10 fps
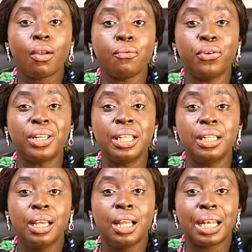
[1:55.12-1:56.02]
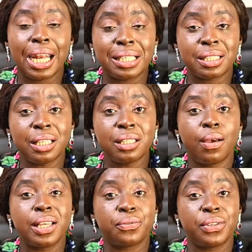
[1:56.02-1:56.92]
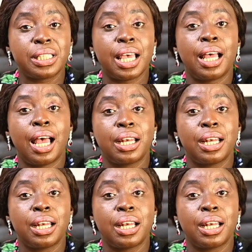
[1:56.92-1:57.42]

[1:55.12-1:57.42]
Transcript: For the 96 hours visa